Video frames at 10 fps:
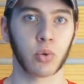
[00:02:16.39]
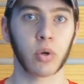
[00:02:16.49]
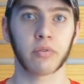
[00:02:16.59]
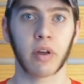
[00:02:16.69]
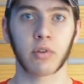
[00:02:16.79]

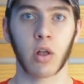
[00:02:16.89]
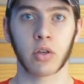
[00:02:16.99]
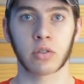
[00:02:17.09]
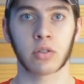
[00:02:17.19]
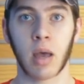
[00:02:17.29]

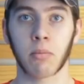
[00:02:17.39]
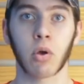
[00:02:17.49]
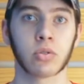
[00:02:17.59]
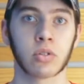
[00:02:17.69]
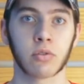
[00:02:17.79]
$25 at
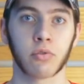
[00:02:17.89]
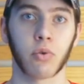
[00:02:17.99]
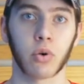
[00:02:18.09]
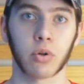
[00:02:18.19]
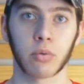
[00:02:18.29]
most
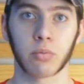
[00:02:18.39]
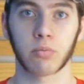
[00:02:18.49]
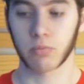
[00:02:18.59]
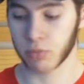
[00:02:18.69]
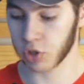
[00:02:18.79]
for
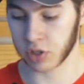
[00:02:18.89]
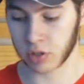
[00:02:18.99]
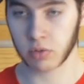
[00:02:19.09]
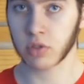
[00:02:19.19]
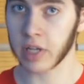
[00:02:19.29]
just
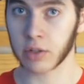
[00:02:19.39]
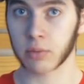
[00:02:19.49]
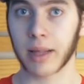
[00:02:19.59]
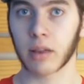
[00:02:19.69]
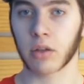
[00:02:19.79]
standard
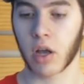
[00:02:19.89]
metal